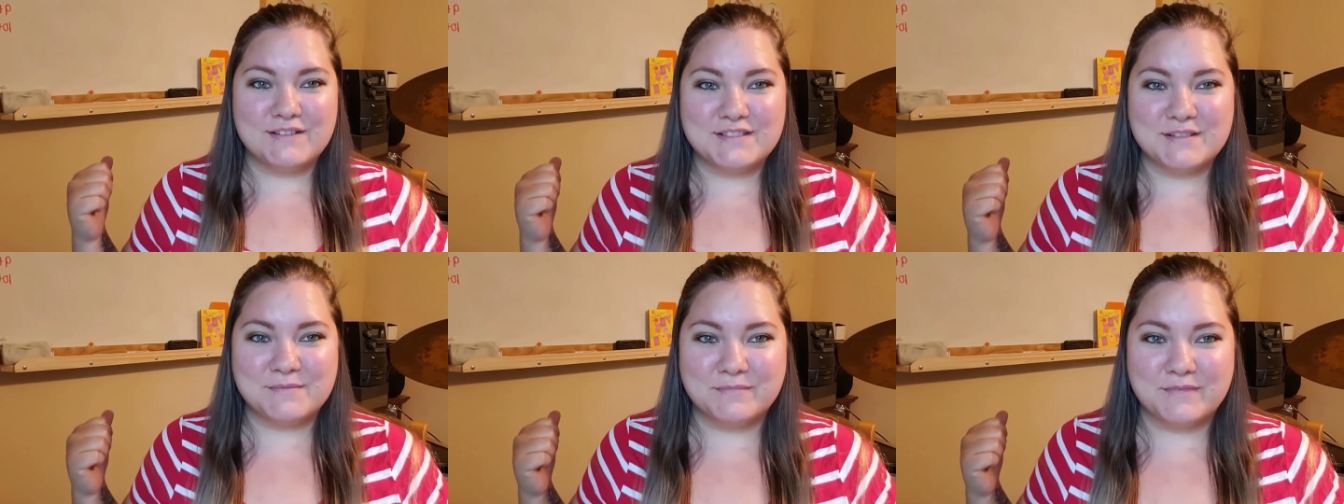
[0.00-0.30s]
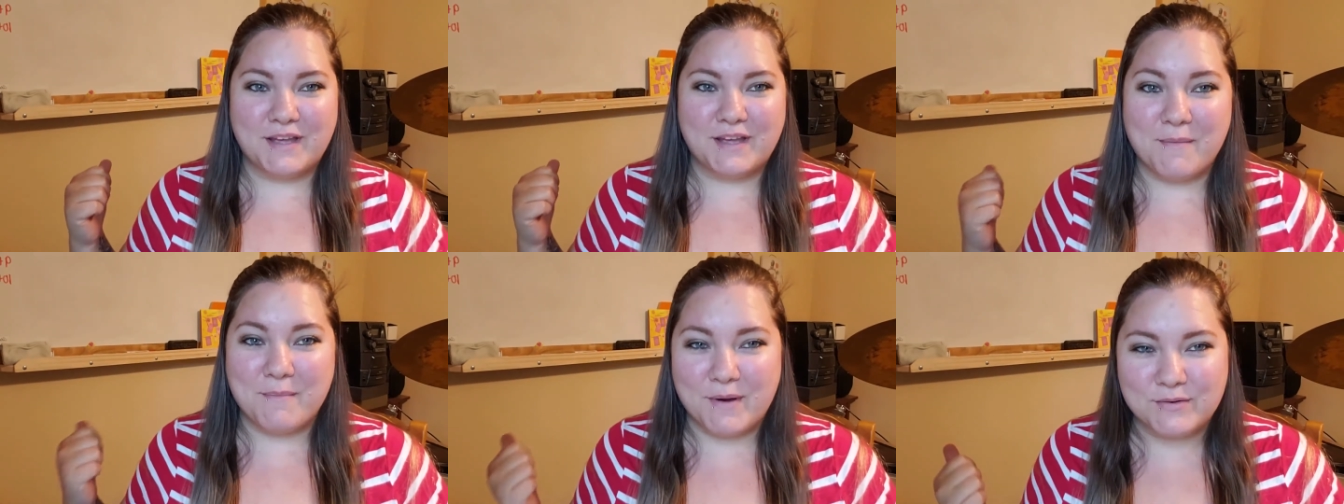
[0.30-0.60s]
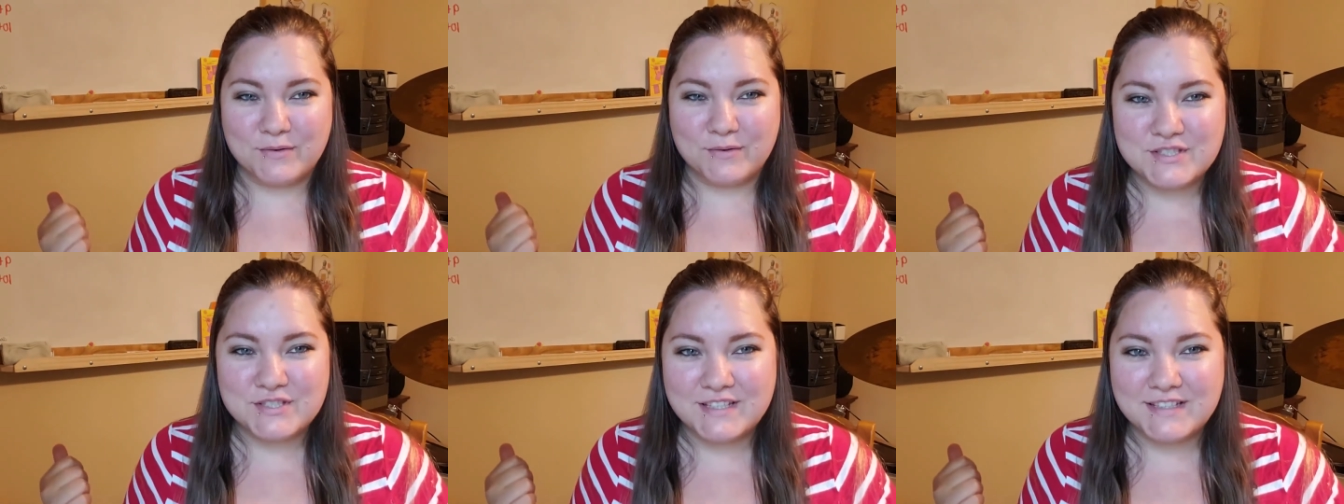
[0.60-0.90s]
some
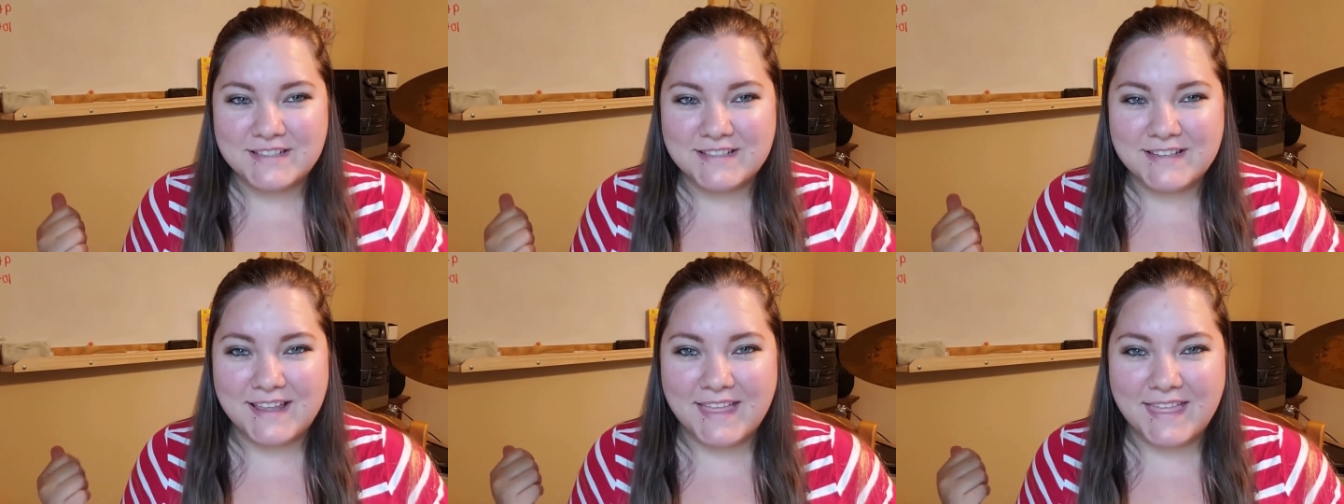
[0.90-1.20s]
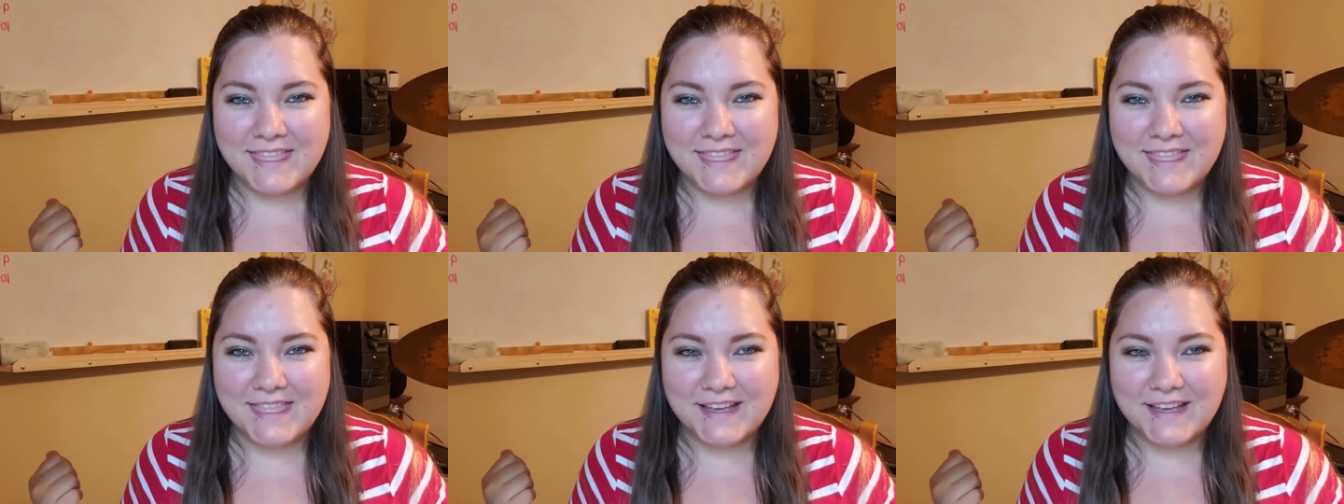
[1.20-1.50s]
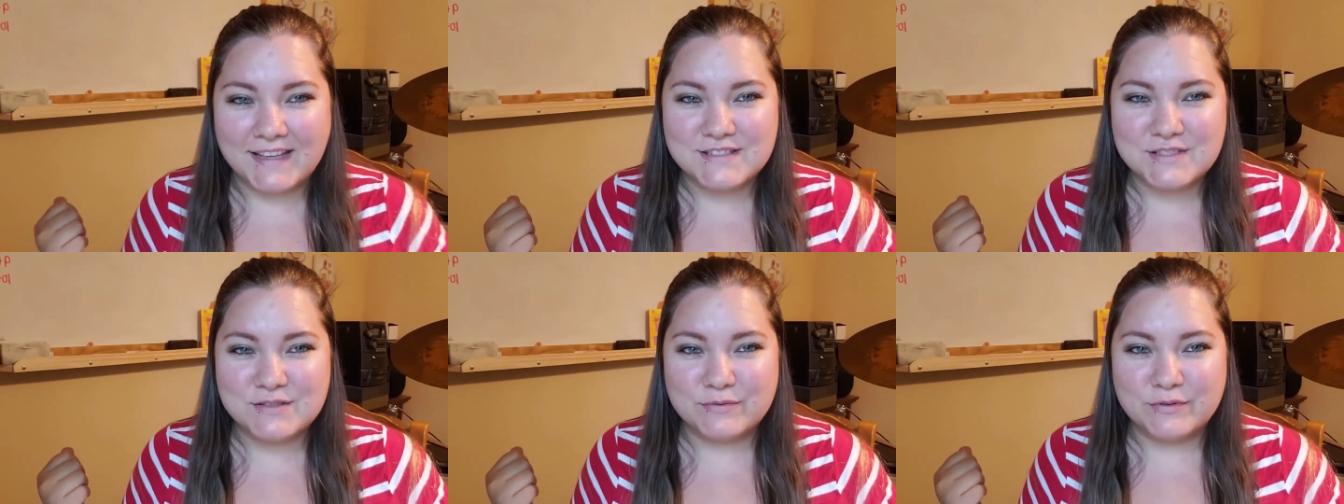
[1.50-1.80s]
commotion in the
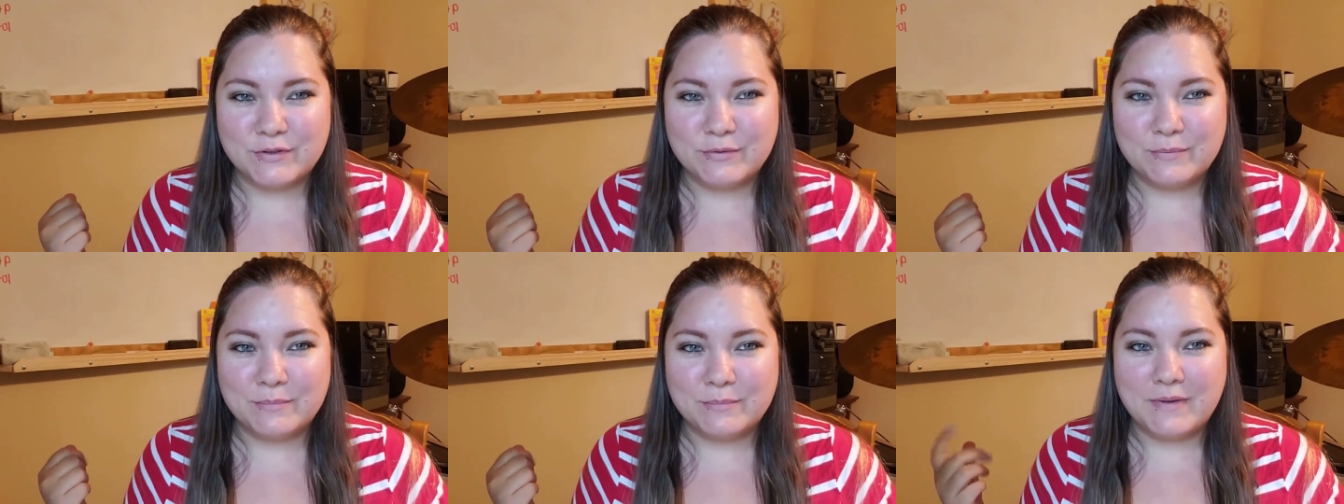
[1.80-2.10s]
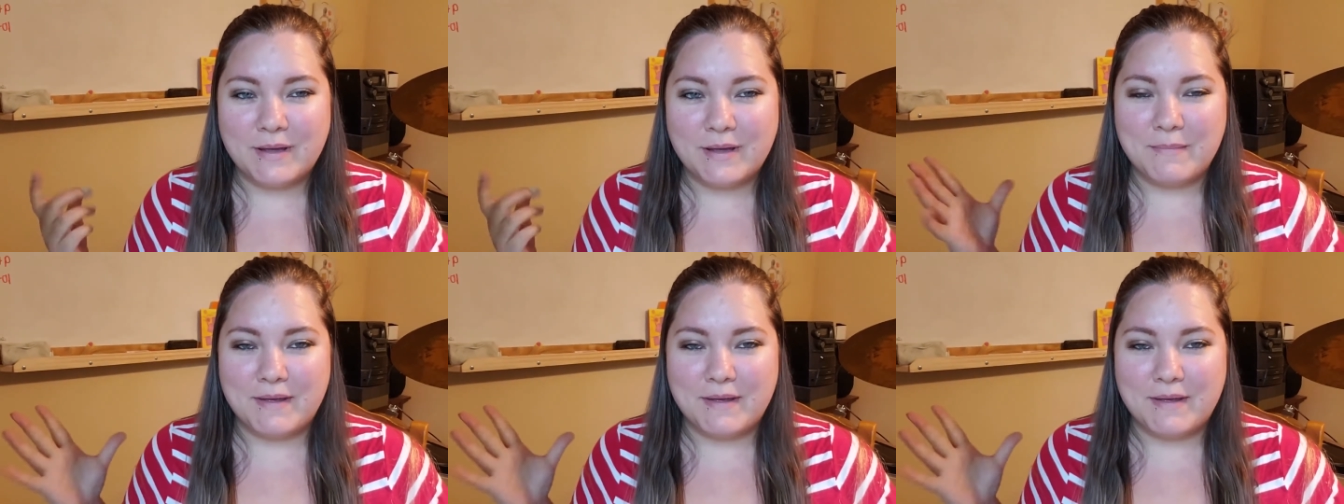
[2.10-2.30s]
next room.